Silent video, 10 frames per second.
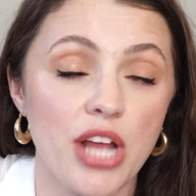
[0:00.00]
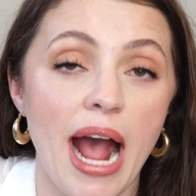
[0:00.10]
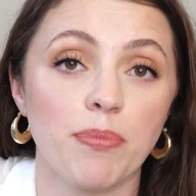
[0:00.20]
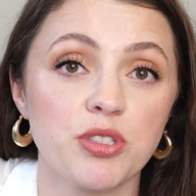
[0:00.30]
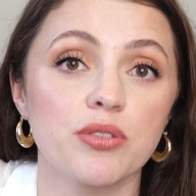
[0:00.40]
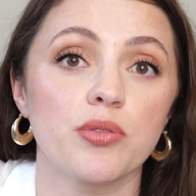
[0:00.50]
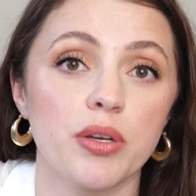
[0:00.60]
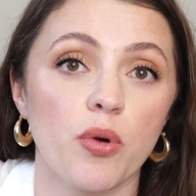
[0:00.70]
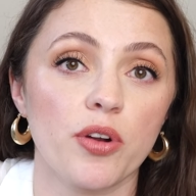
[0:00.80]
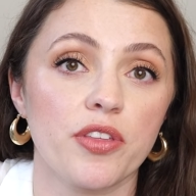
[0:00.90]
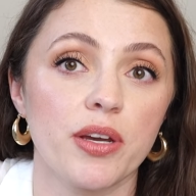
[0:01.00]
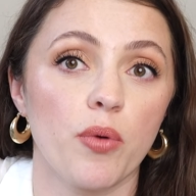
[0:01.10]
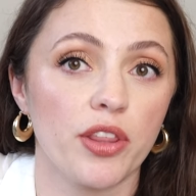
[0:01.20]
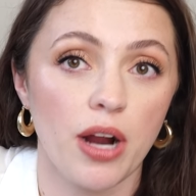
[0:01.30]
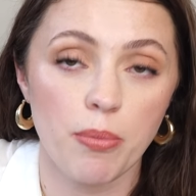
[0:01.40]
absolutely worth it,
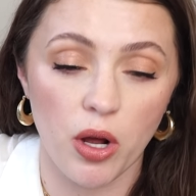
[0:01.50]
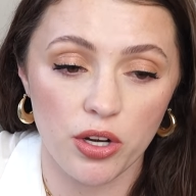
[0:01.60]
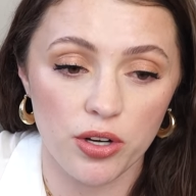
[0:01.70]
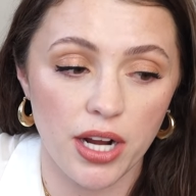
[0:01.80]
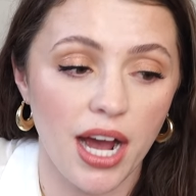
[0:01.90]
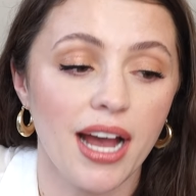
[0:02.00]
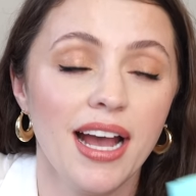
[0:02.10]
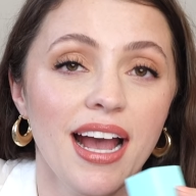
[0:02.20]
whether I bought it or not,